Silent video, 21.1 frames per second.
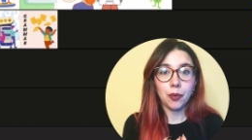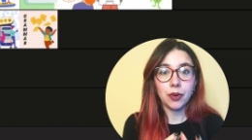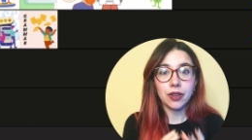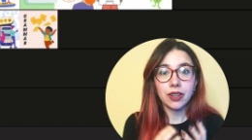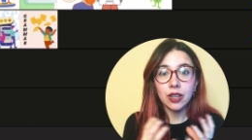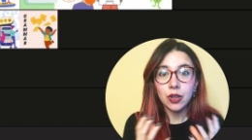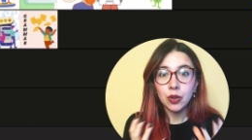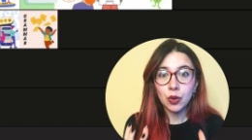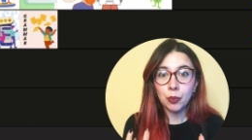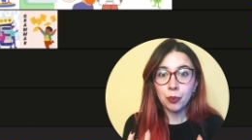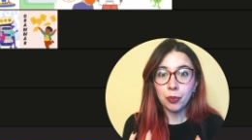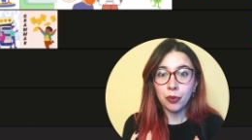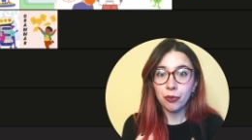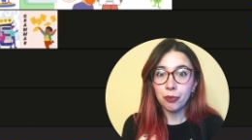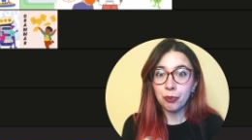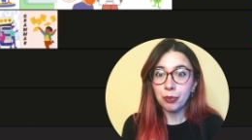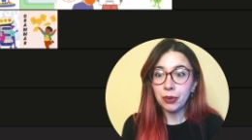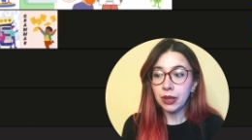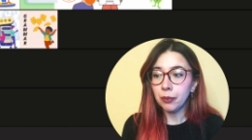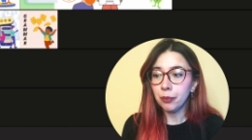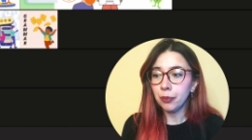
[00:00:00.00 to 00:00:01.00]
with a group of
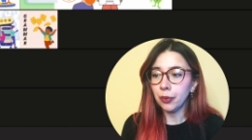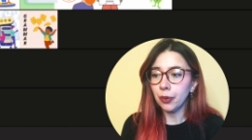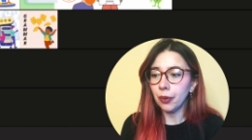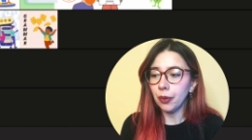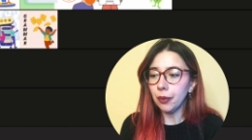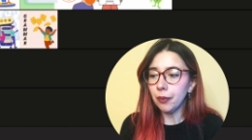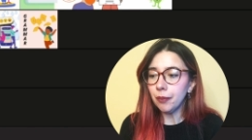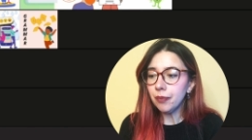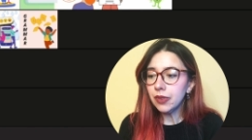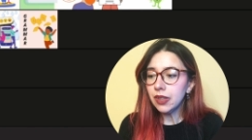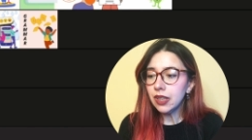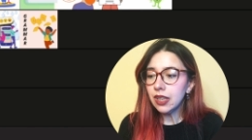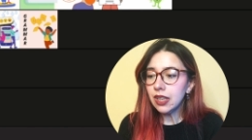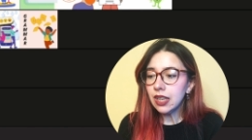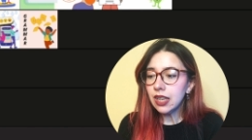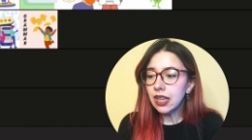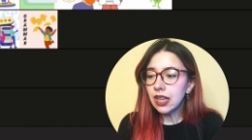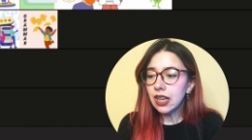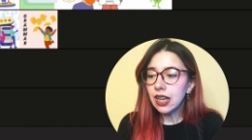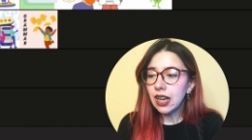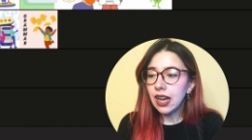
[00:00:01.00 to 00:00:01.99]
people.
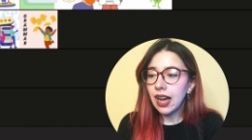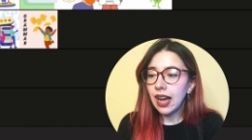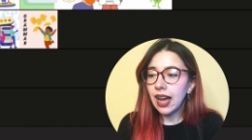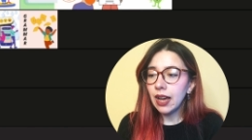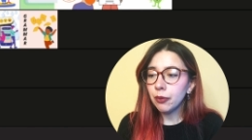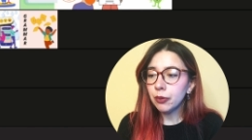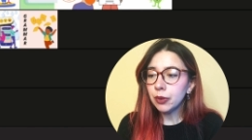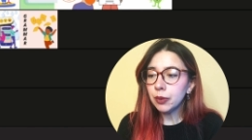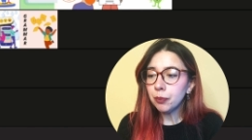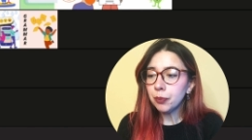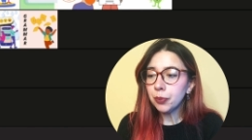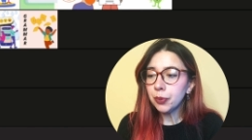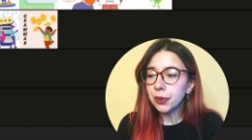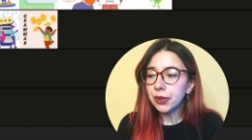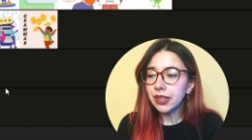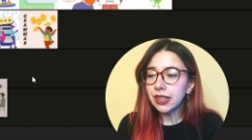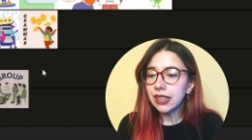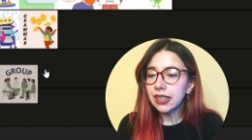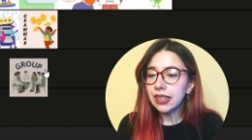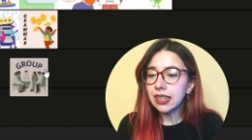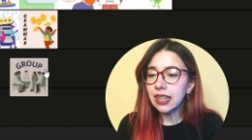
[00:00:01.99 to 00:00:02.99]
I would put
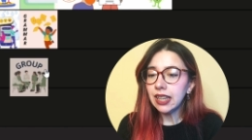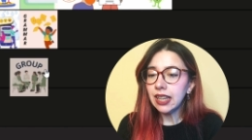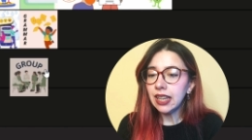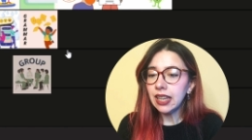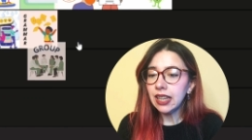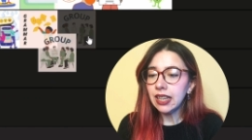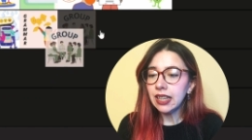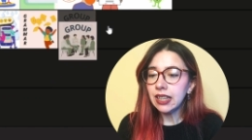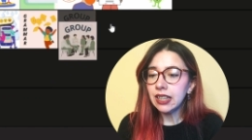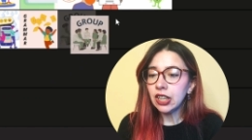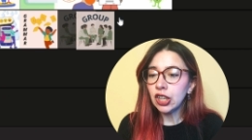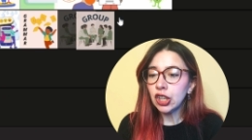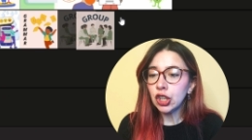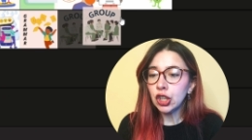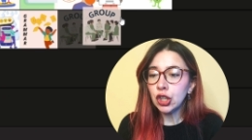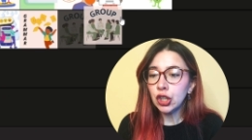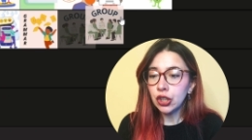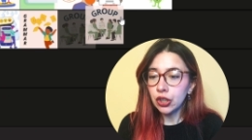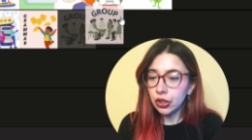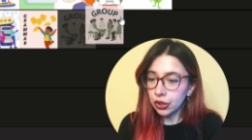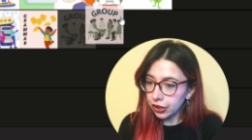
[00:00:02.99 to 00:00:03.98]
it
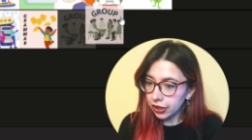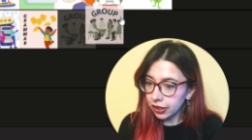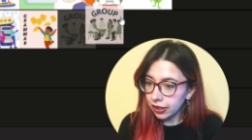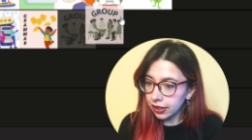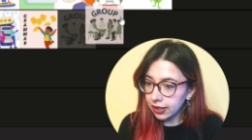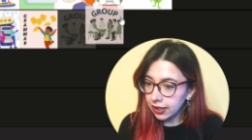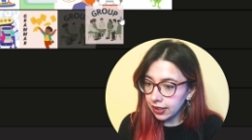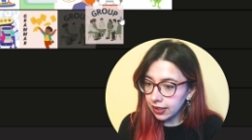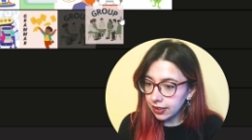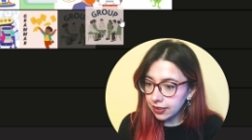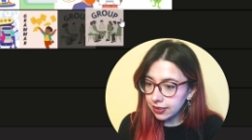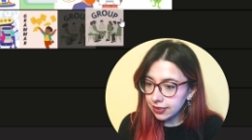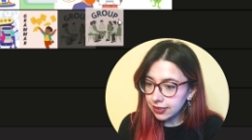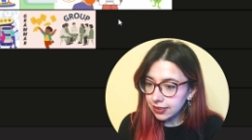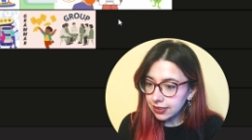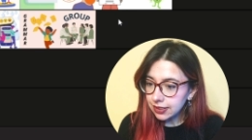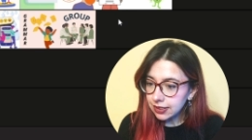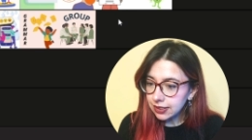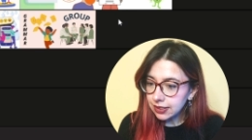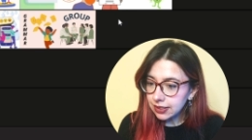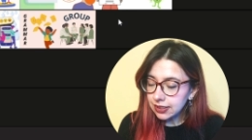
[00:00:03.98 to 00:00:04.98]
in good.
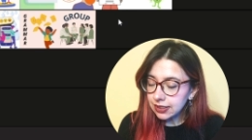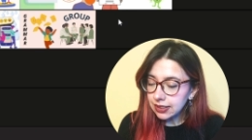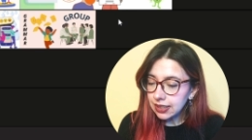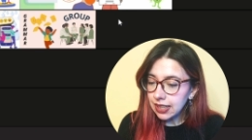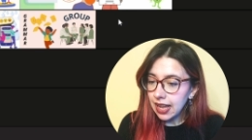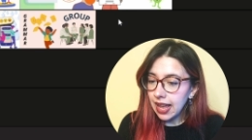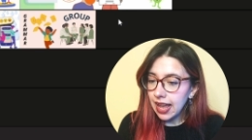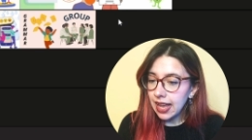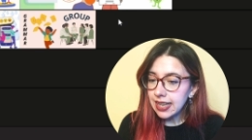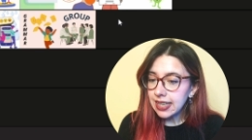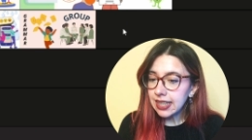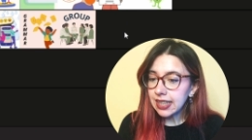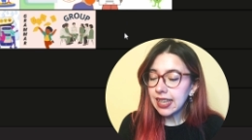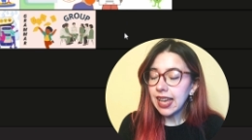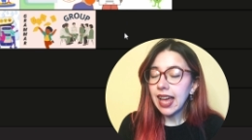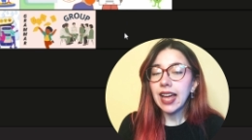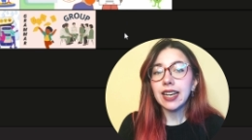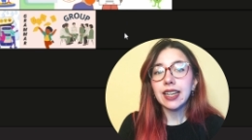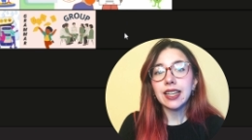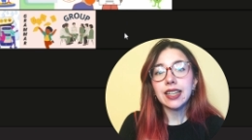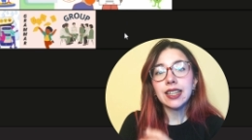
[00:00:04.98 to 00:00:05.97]
And
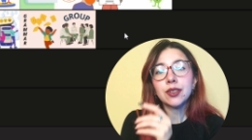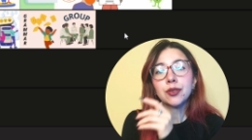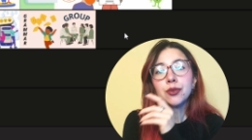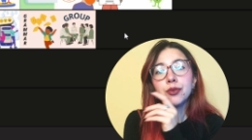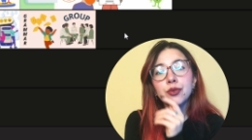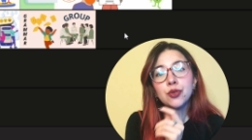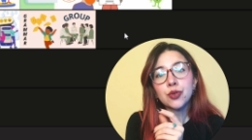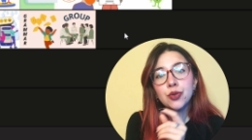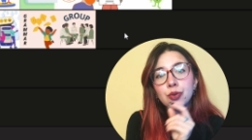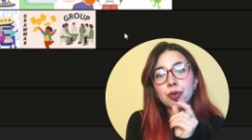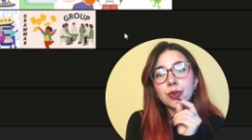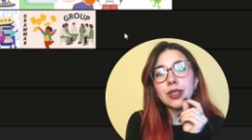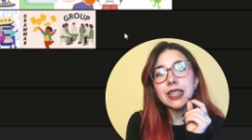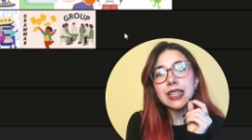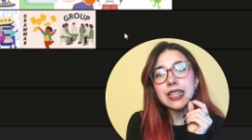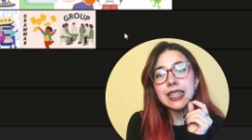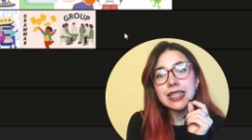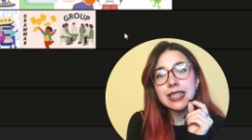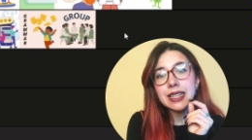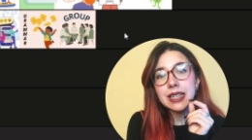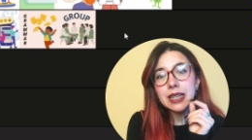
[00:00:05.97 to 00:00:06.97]
again, it truly
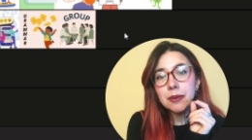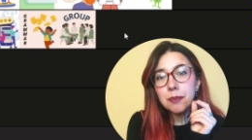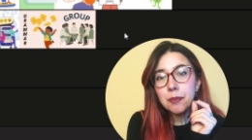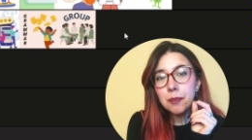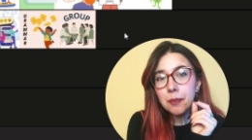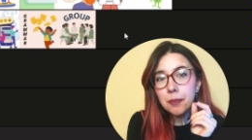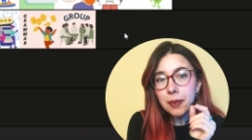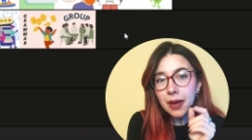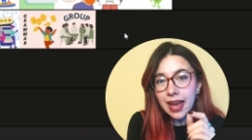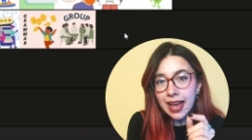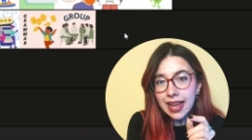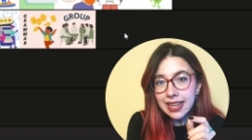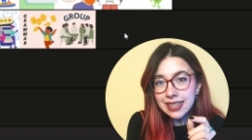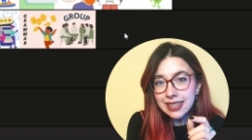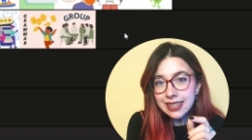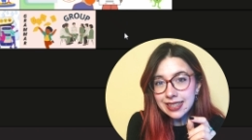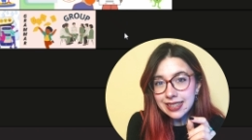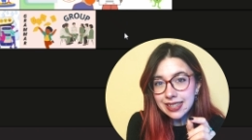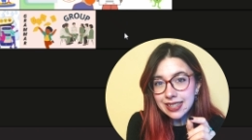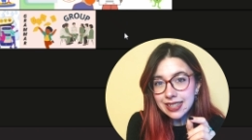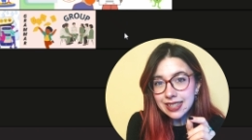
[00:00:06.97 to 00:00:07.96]

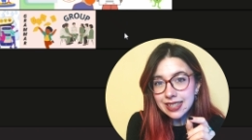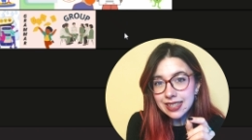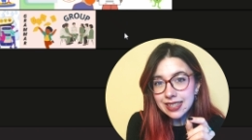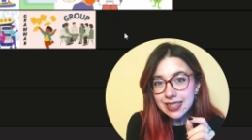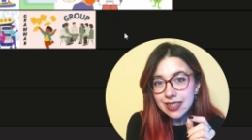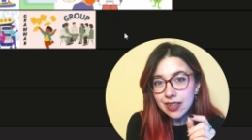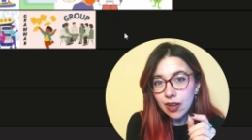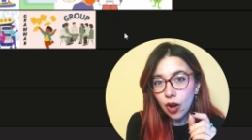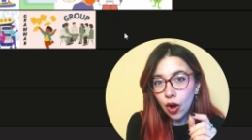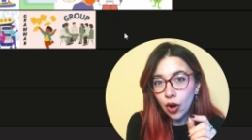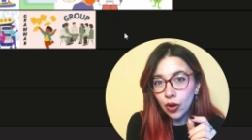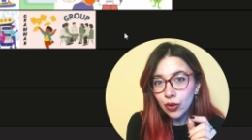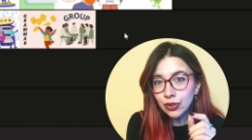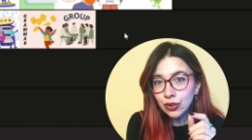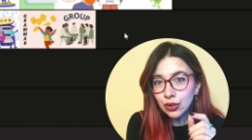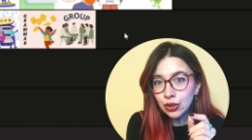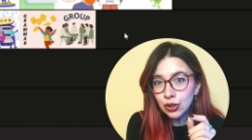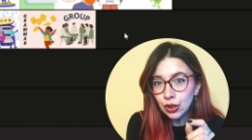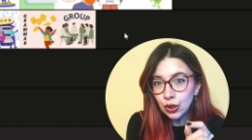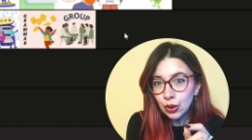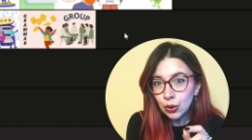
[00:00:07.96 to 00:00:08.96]
depends on
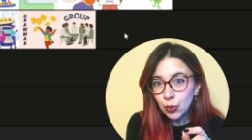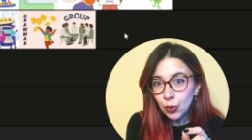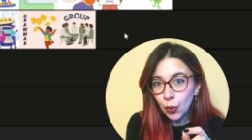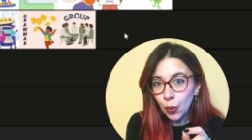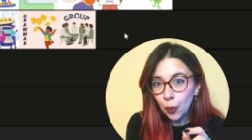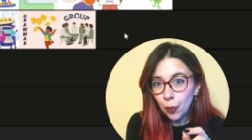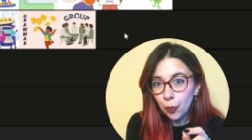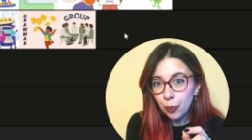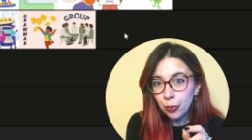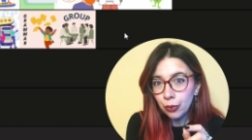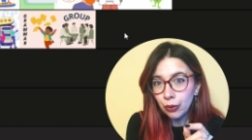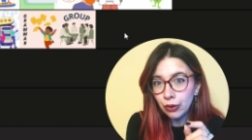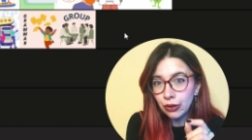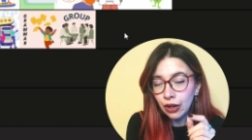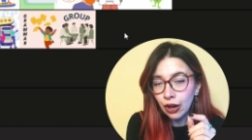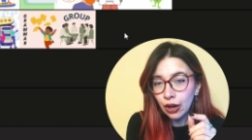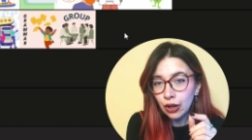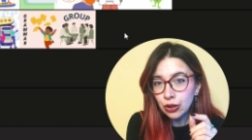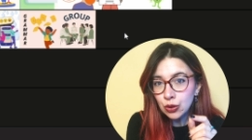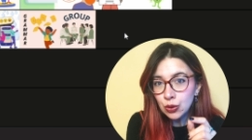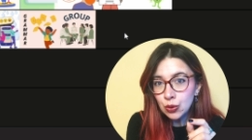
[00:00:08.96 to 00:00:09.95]
the group. There
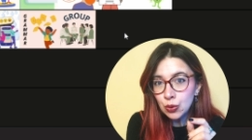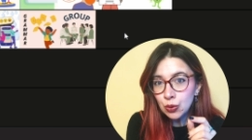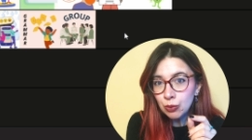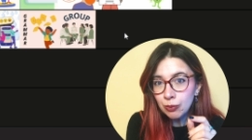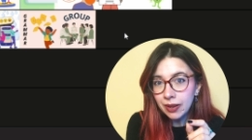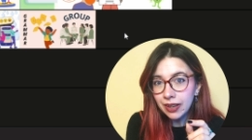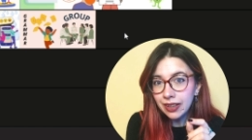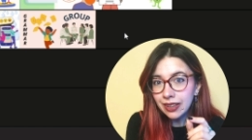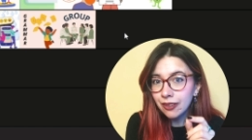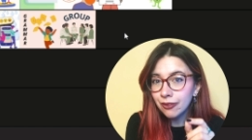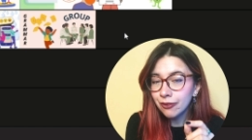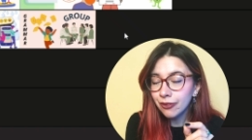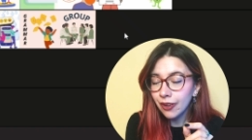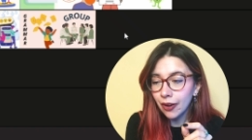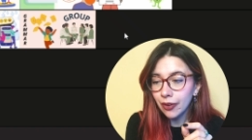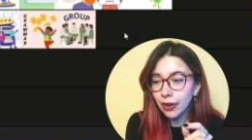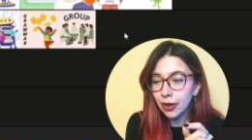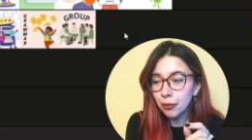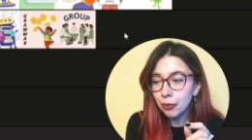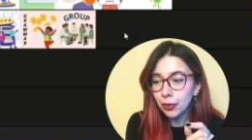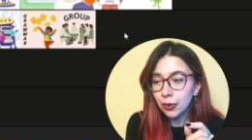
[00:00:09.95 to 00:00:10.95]
are too many
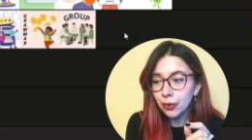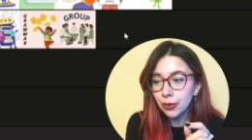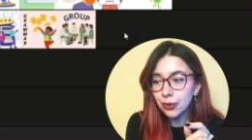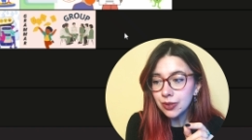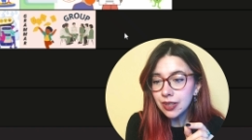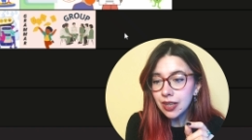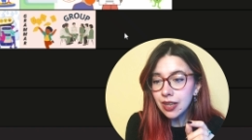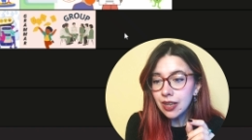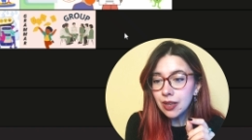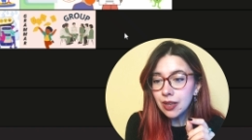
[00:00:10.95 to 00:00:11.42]
variables.